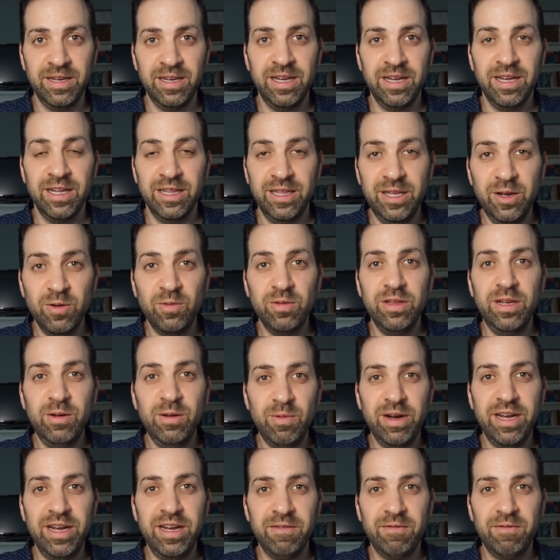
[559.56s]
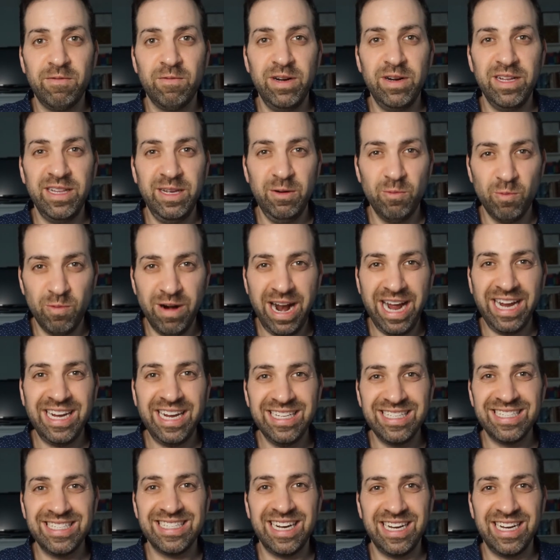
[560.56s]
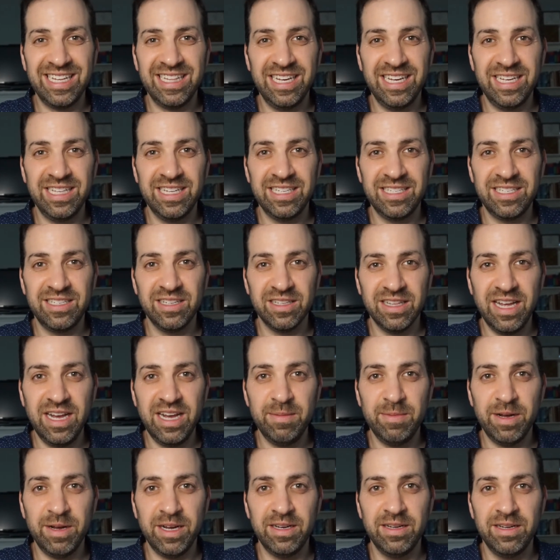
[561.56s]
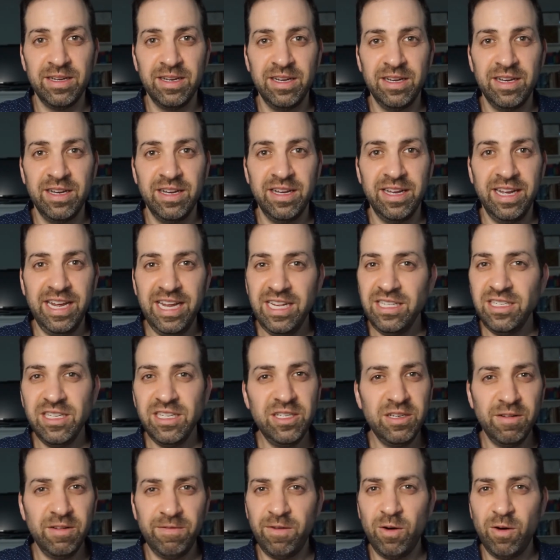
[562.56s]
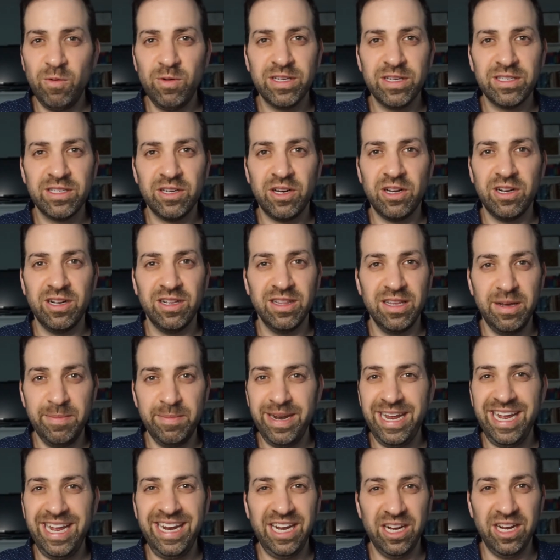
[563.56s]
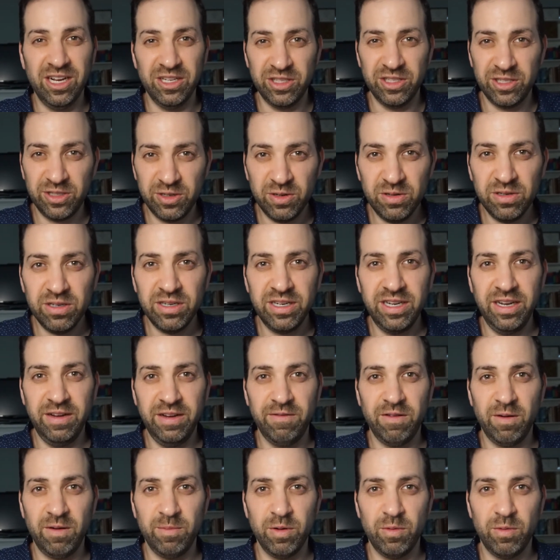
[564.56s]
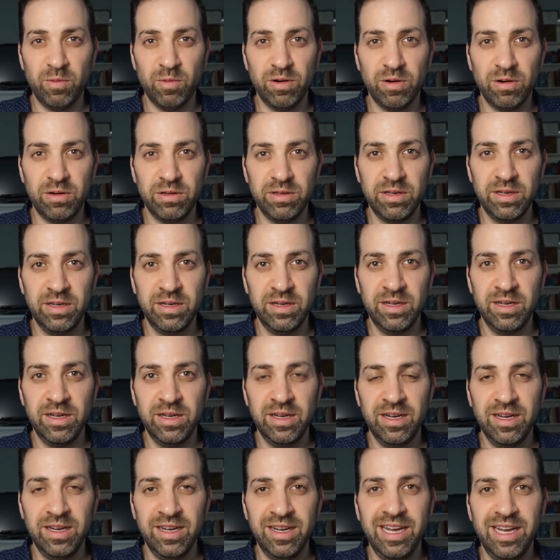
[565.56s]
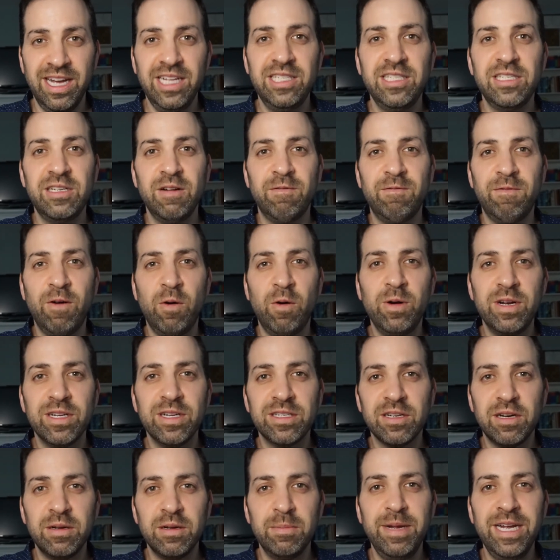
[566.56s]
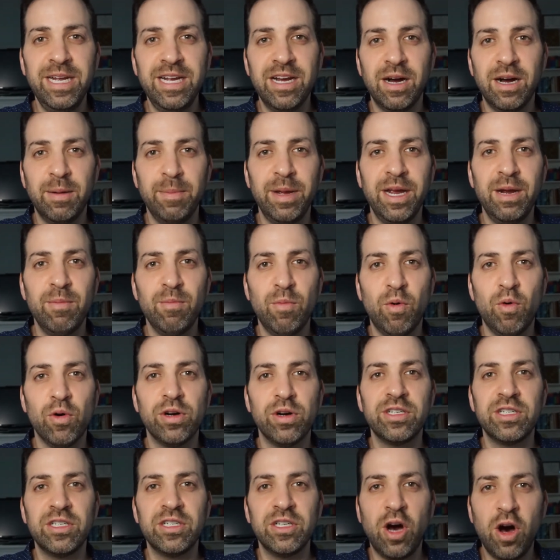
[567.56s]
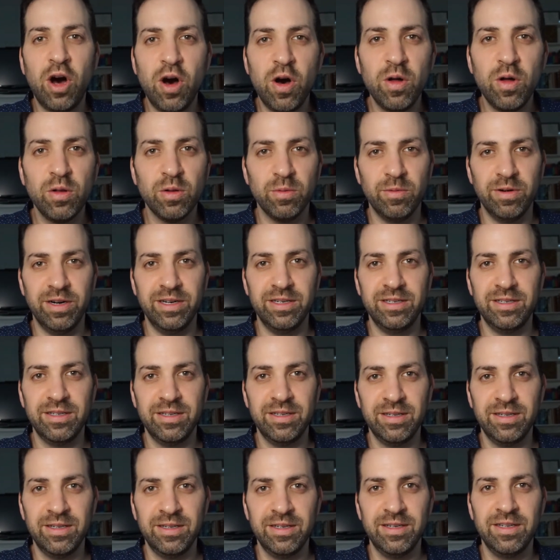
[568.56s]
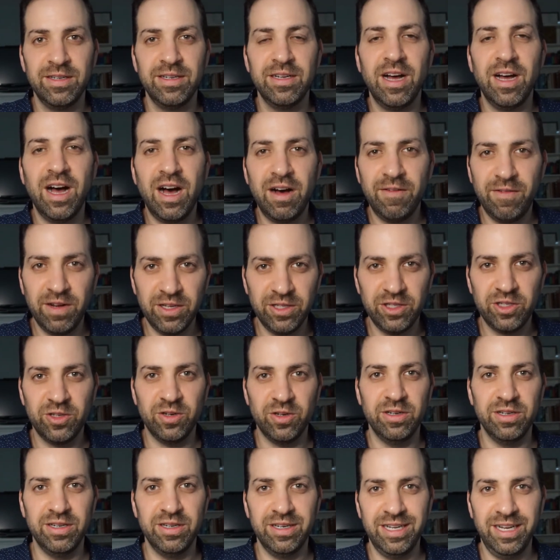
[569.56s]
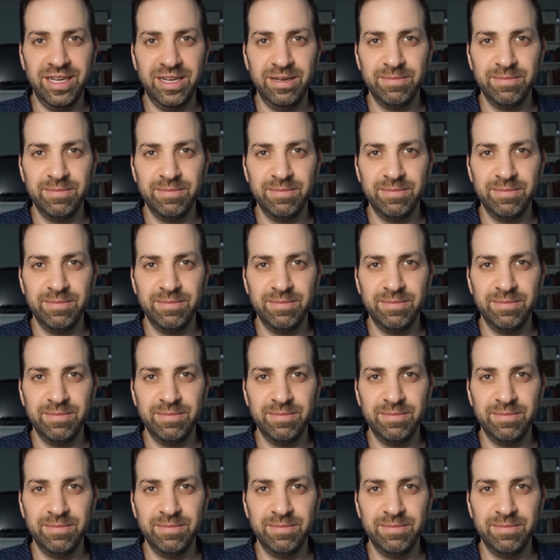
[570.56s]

The only way of really reconciling this dilemma isn't to focus on eliminating uncertainty from the world, it's to focus on becoming more tolerant of uncertainty.